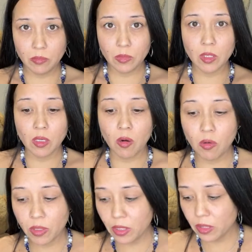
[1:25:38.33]
the whole
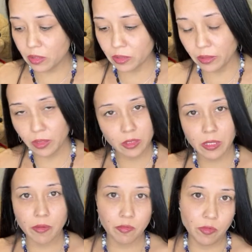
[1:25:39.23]
kiss, and it's
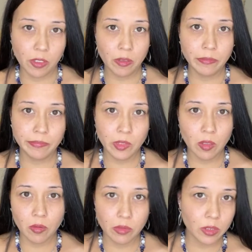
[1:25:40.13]
like, well,
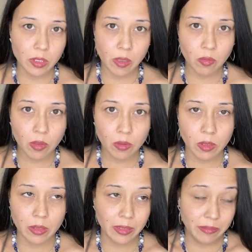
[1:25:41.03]
no, it's not working.